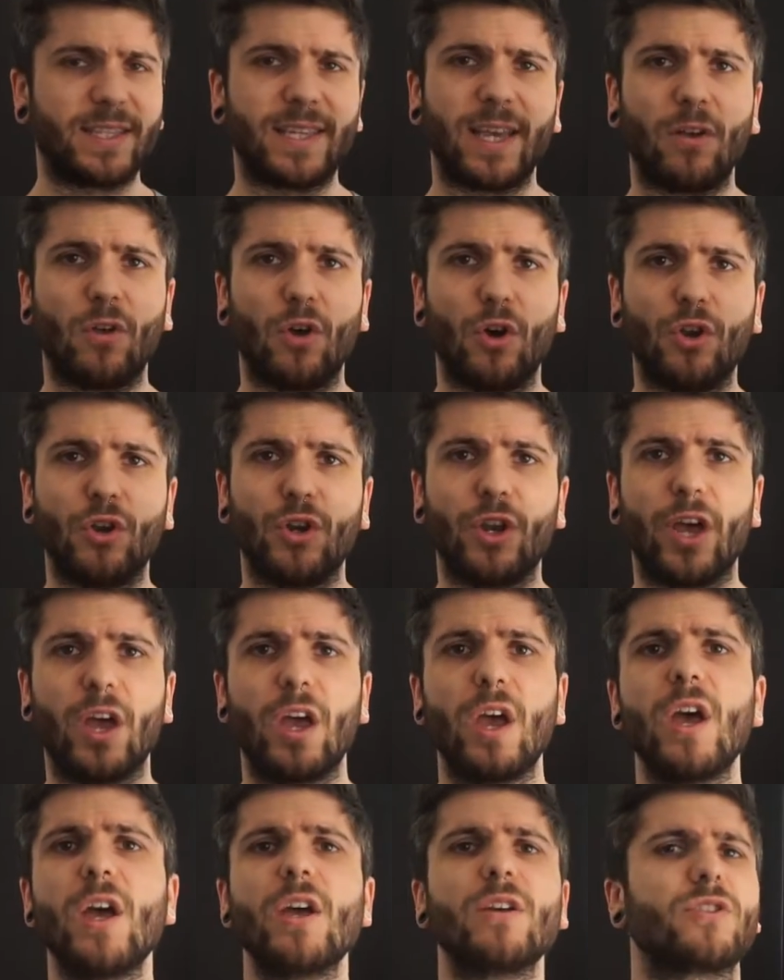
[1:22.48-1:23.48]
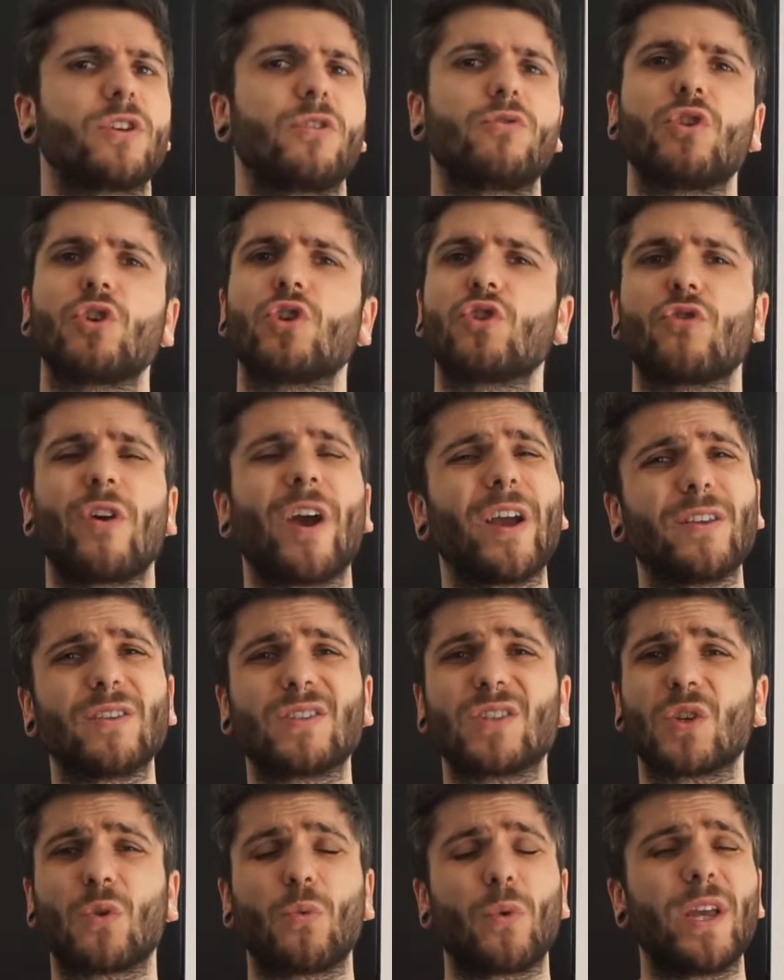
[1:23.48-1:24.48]
tilt under, so just try and
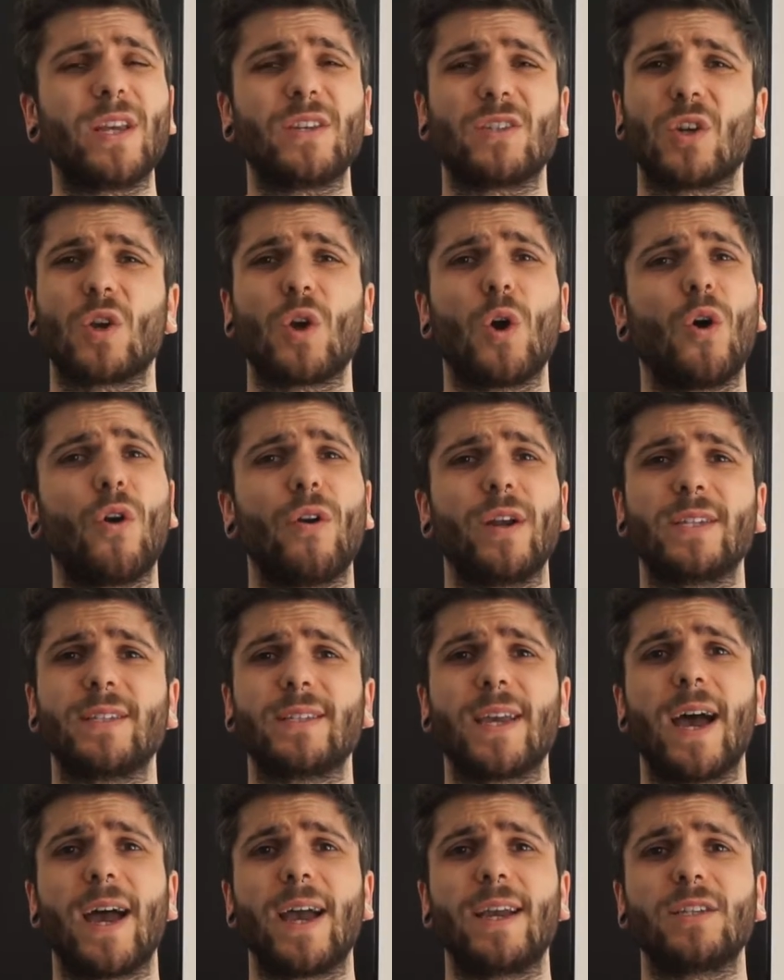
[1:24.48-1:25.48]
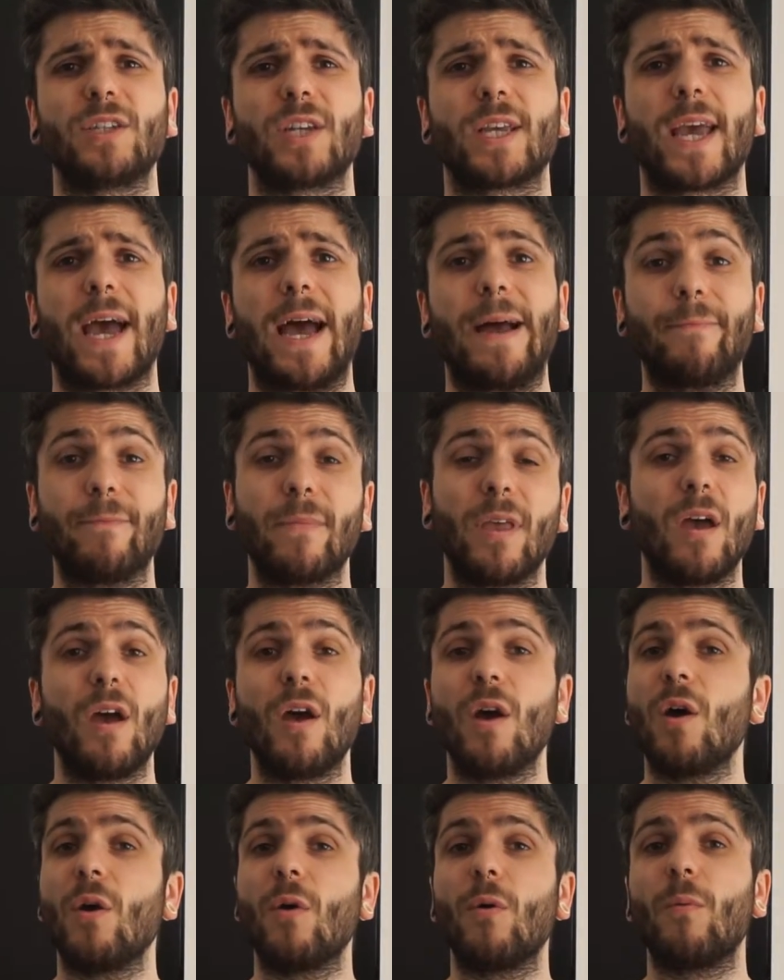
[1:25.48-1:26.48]
squeeze your core as tight as you can.
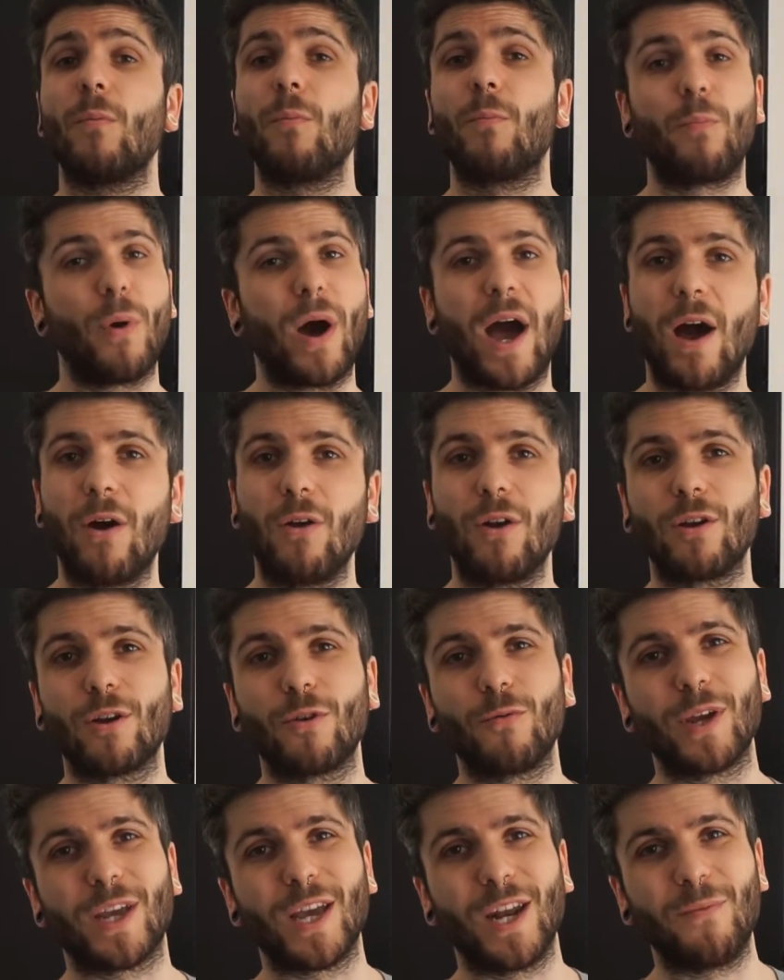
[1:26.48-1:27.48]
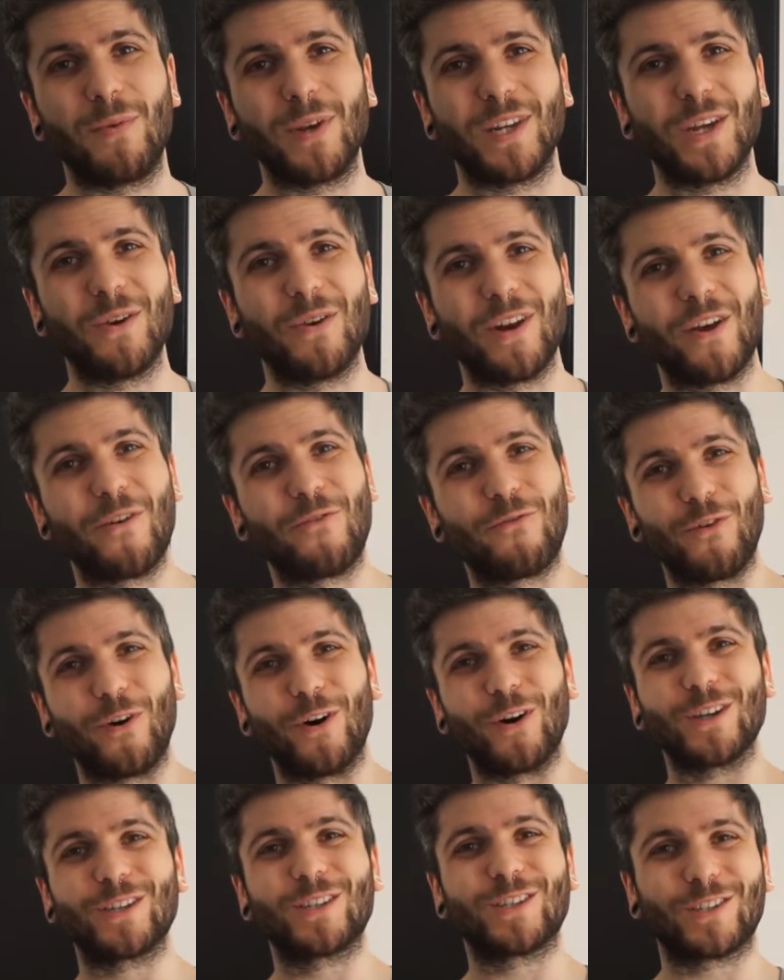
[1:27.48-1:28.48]
But how long are we going to be doing it
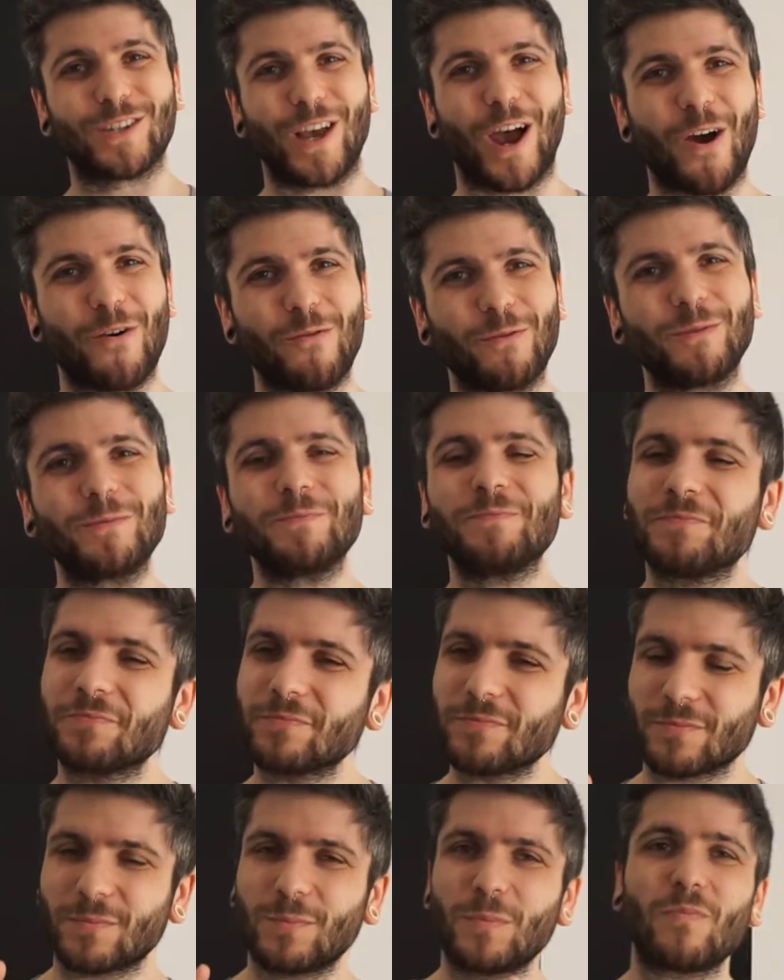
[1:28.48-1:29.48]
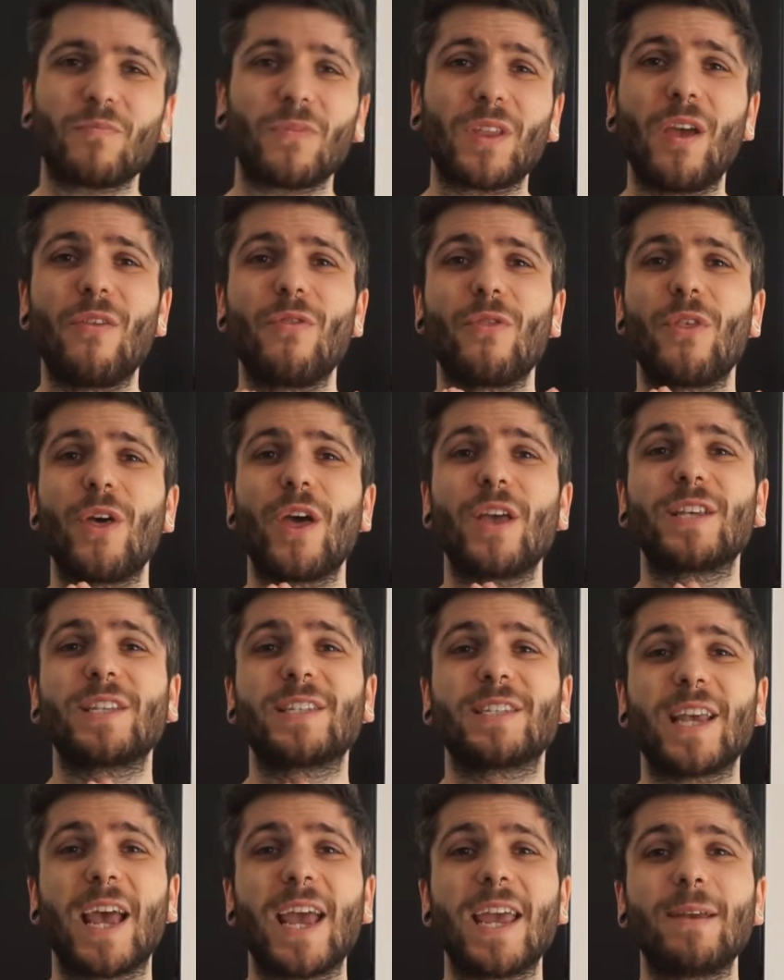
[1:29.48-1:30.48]
for? So the
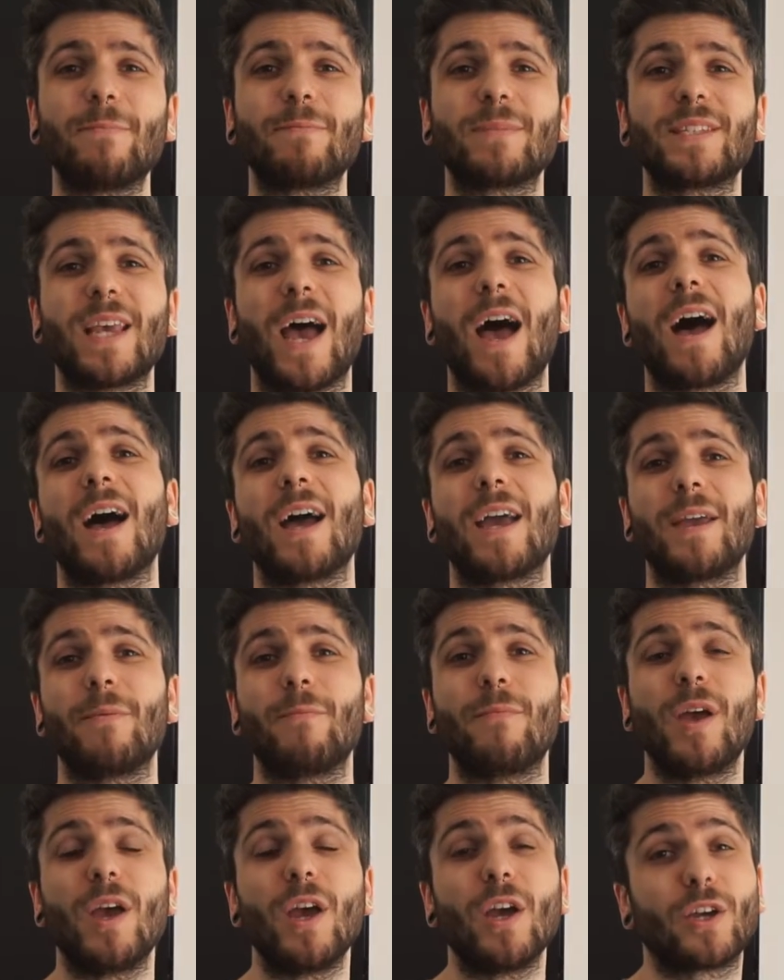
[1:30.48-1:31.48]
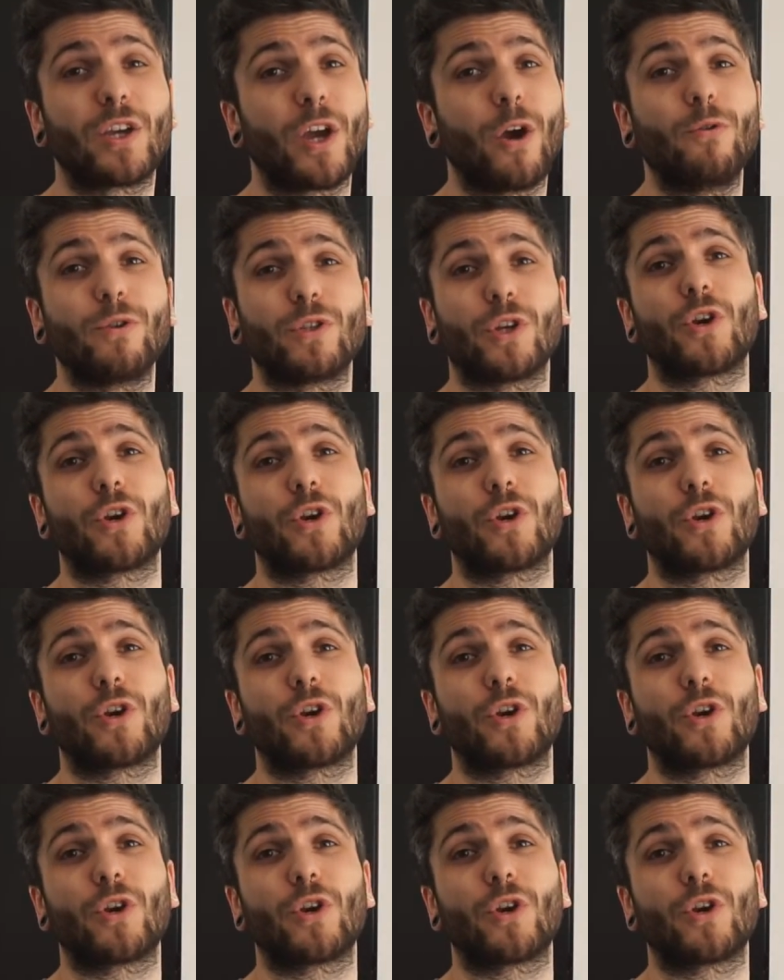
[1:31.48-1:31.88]
same time goes